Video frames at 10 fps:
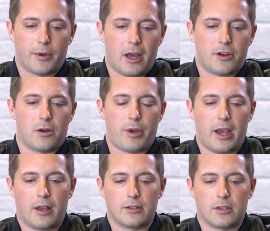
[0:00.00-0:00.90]
coming out of your
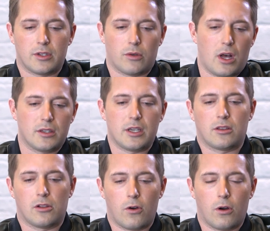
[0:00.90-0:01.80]
pants. I was like, well, I'll
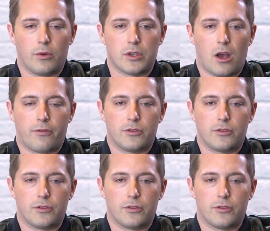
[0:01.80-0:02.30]
take the lower ones